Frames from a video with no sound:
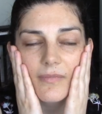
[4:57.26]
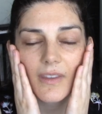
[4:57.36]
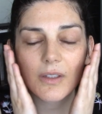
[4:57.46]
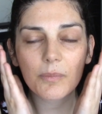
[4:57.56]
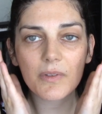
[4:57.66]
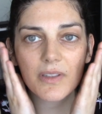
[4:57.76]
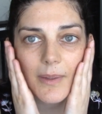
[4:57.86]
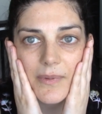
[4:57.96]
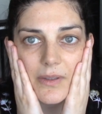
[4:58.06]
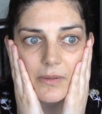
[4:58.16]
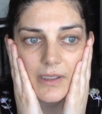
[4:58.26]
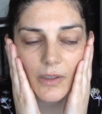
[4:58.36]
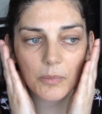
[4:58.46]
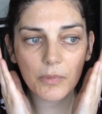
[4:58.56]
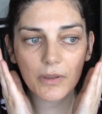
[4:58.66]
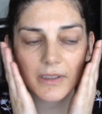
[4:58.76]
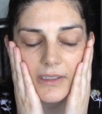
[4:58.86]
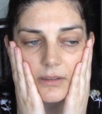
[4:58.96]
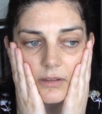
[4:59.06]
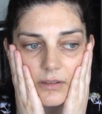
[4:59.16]
Nope, there's absolutely no
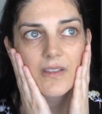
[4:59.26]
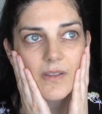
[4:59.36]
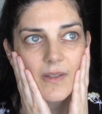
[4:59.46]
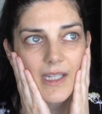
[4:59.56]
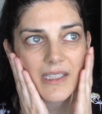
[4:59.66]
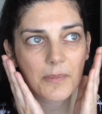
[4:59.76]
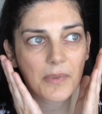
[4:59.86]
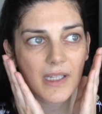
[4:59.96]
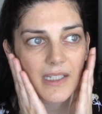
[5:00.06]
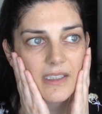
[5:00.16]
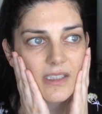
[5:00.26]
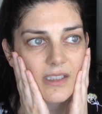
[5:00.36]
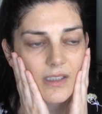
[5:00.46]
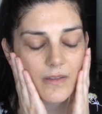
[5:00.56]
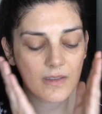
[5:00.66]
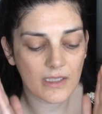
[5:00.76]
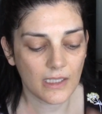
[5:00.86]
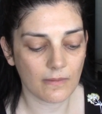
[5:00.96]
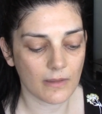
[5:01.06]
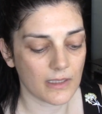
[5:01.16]
pulling. So that's a plus. No
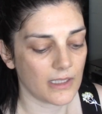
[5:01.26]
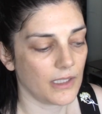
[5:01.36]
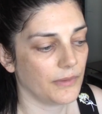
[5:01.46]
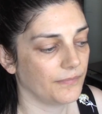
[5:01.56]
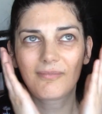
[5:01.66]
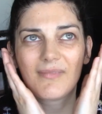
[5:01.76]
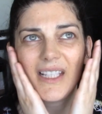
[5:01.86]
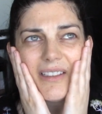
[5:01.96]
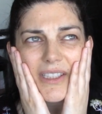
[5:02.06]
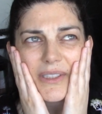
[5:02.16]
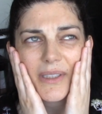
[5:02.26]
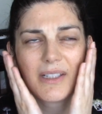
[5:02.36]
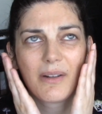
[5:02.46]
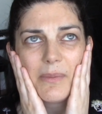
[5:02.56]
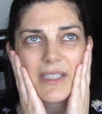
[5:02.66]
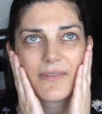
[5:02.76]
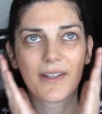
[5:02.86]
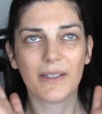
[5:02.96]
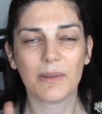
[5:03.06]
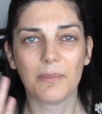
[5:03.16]
sticky residue. I don't know. I always
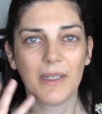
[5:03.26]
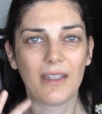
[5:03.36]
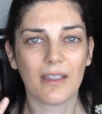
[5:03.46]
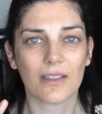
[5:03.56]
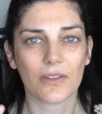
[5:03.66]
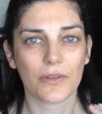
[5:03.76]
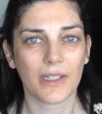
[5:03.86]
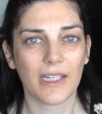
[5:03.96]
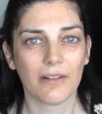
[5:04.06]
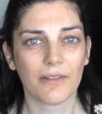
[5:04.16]
find with me that it's trickier